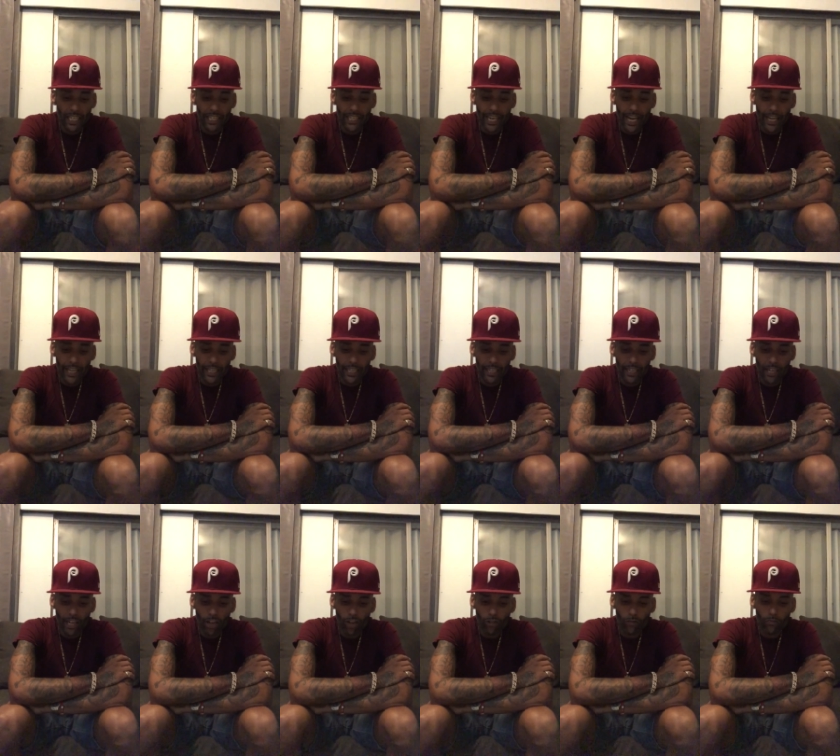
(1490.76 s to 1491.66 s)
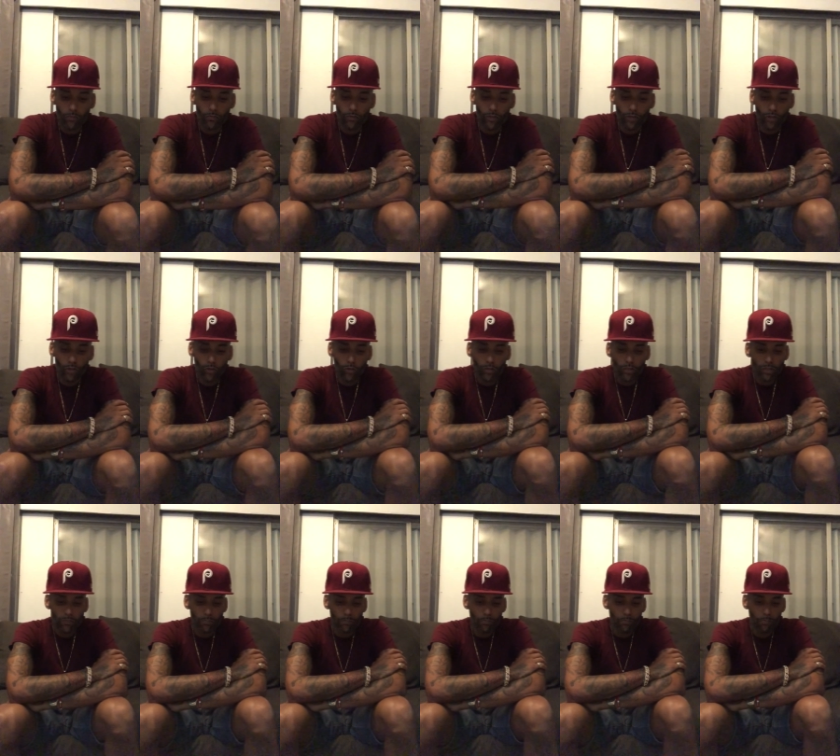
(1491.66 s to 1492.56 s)
that can help
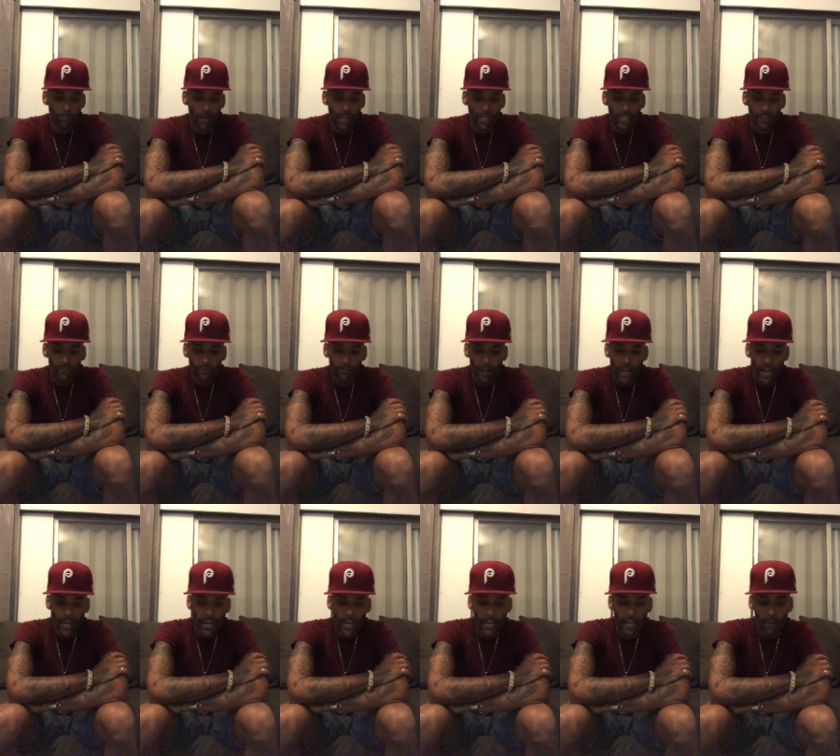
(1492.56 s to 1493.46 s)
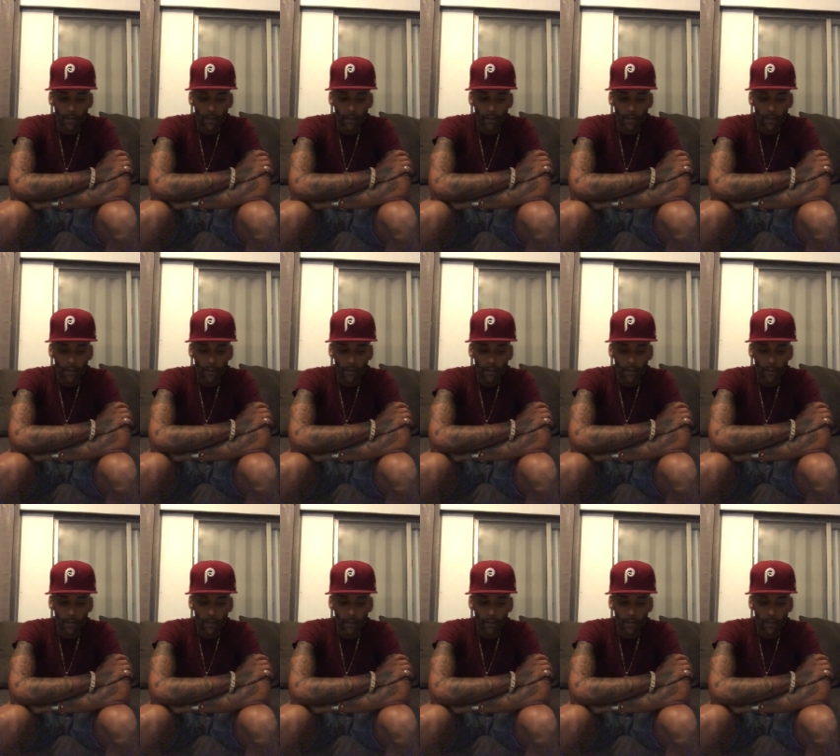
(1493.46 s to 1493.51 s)
reduce belly fat